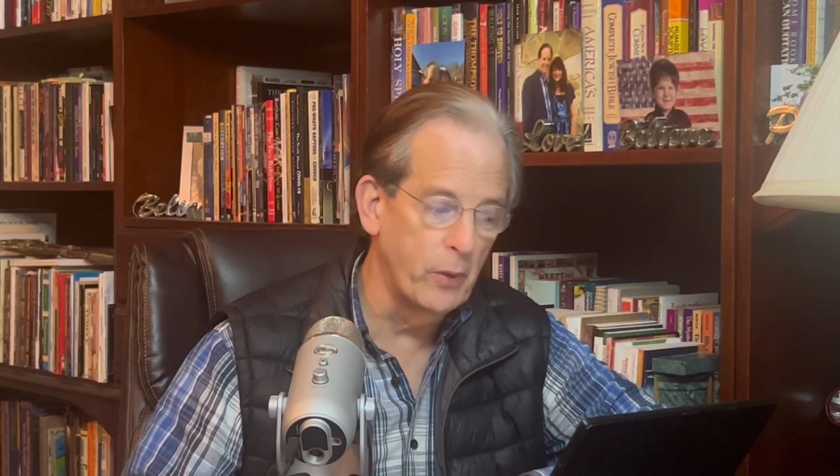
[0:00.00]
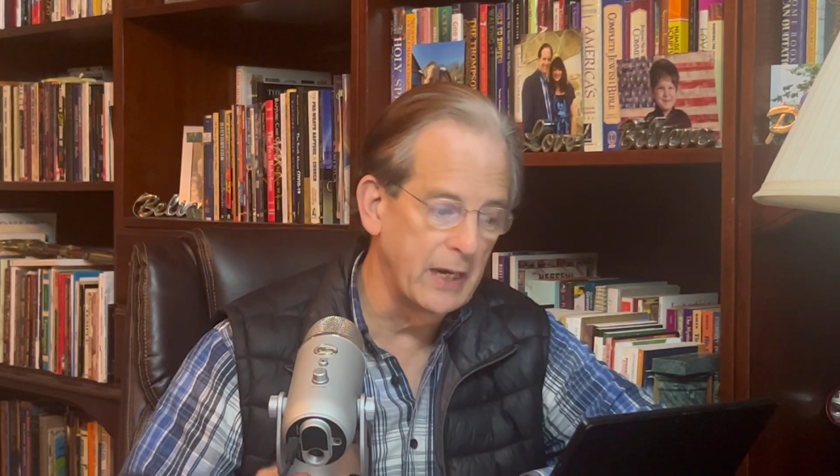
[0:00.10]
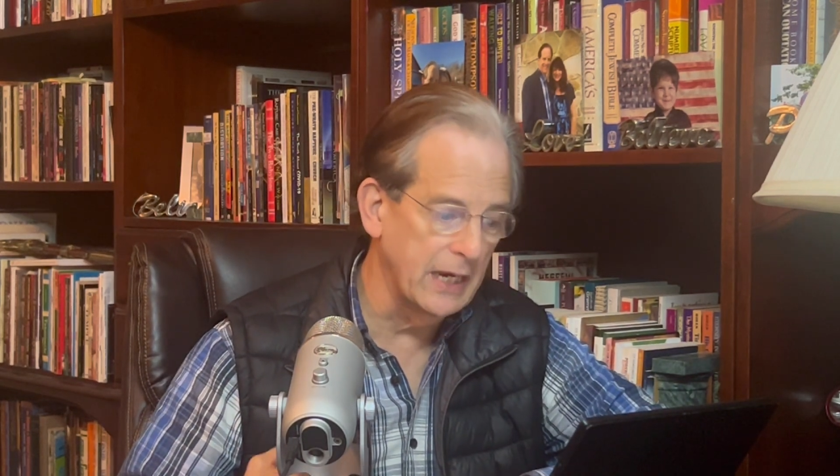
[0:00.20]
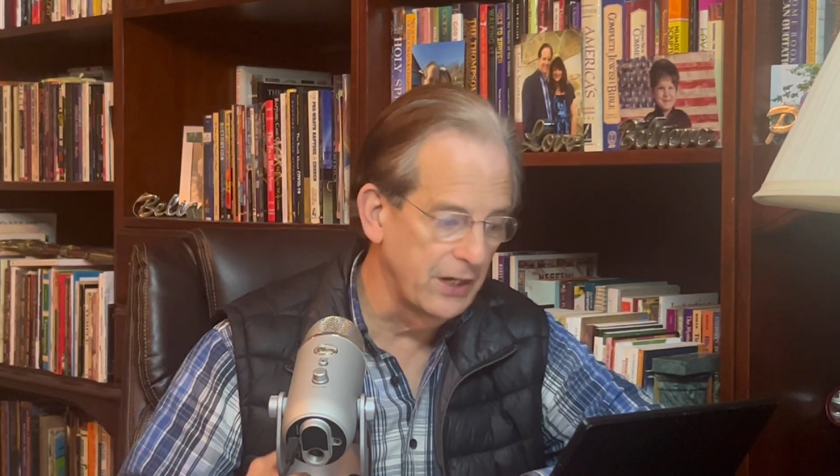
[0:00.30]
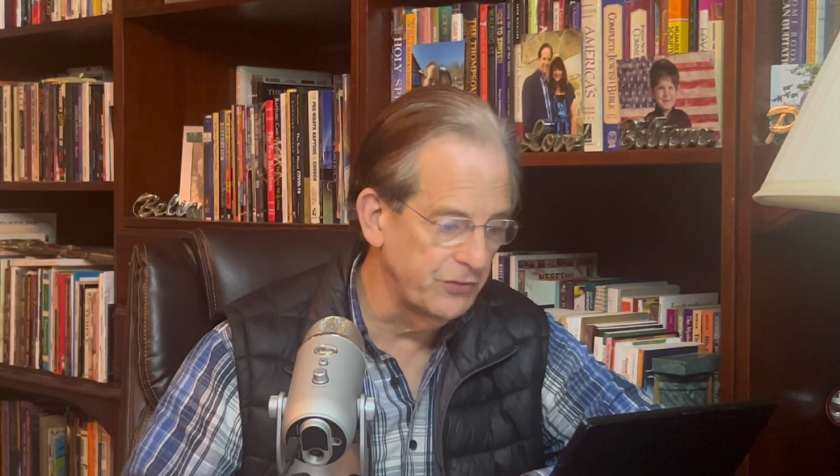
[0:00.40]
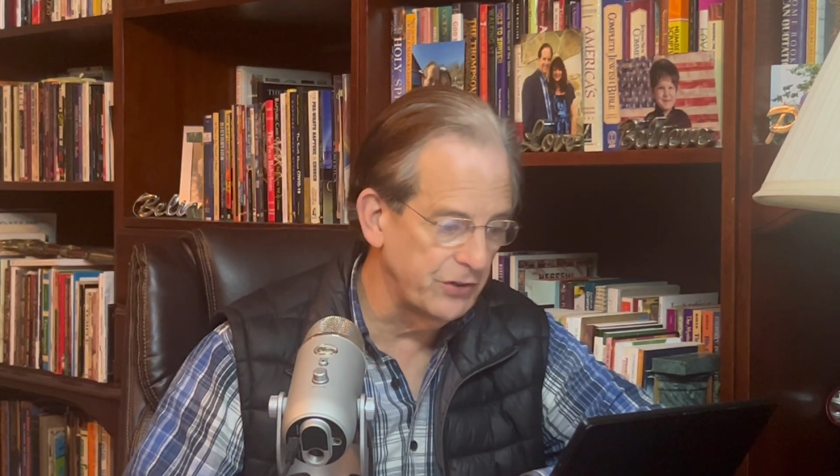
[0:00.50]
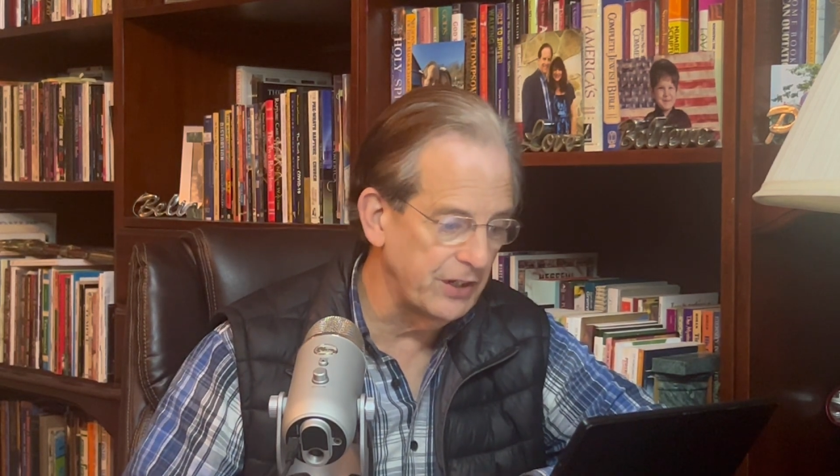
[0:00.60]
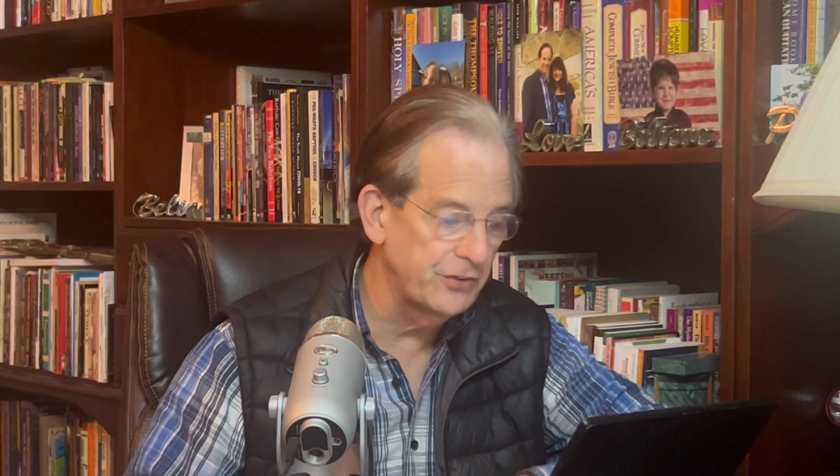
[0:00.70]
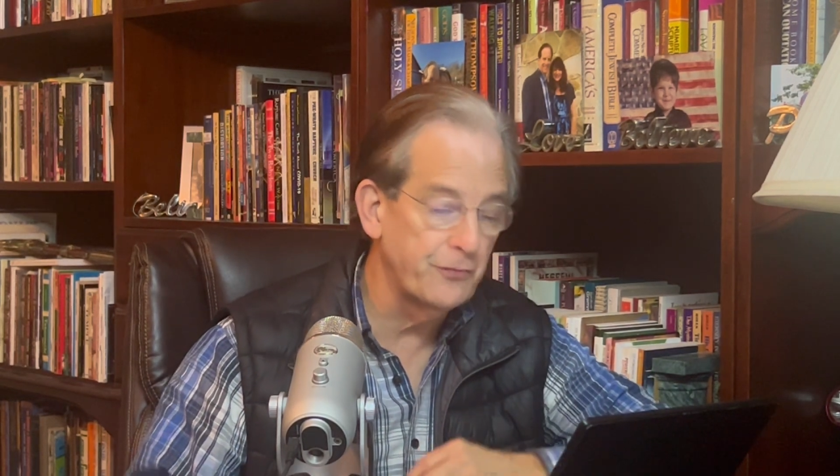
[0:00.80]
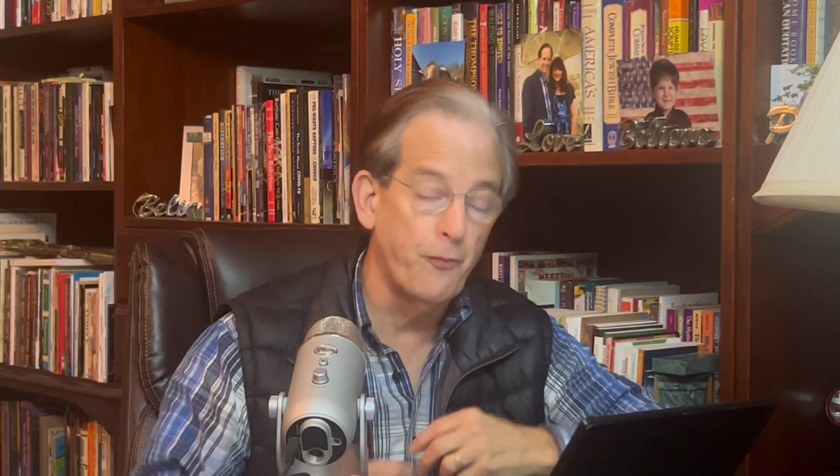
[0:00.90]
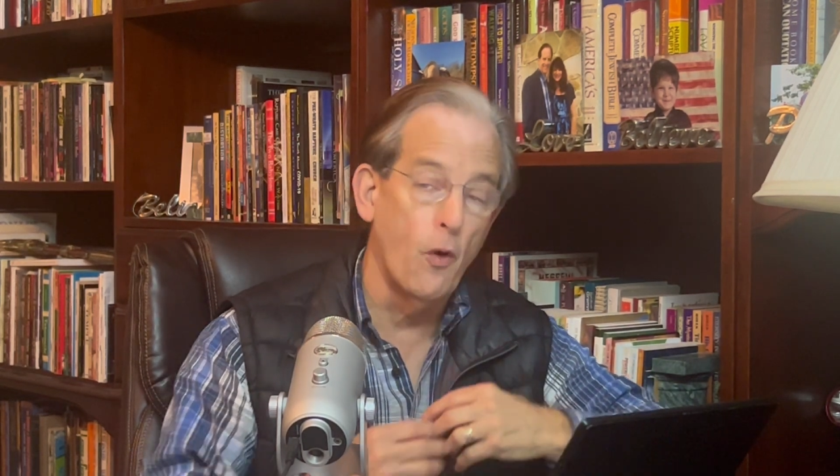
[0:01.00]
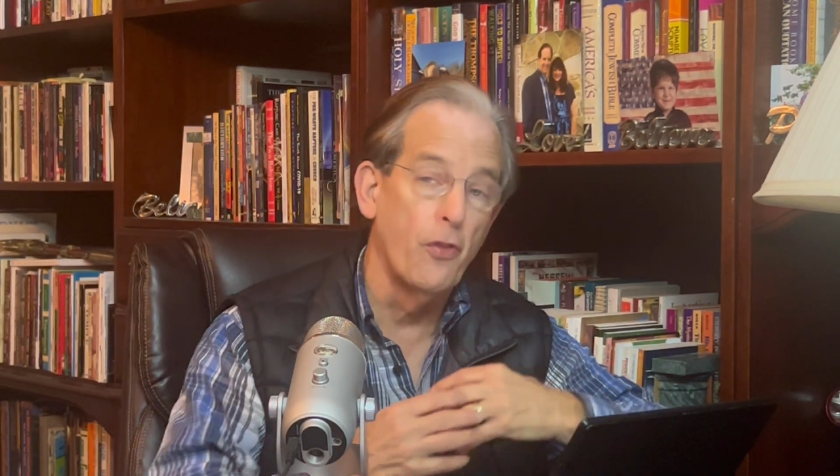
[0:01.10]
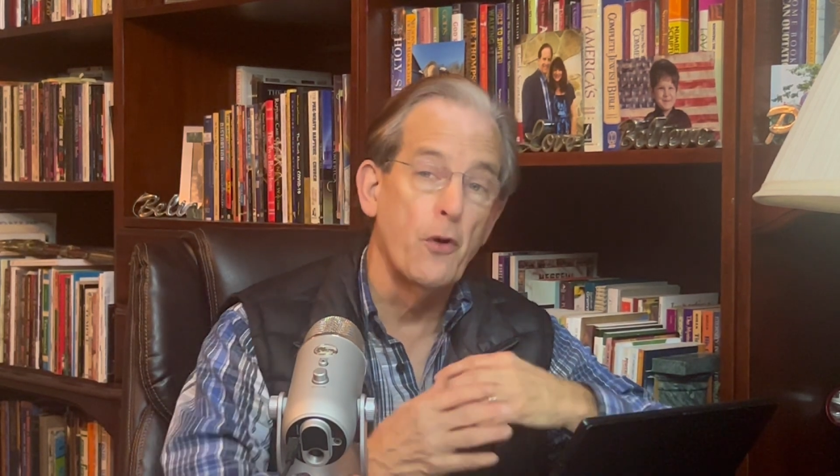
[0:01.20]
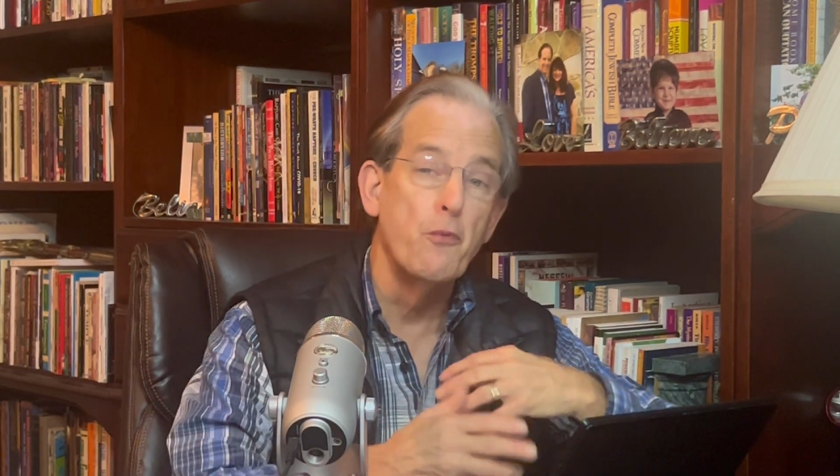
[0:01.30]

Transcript: we exist for the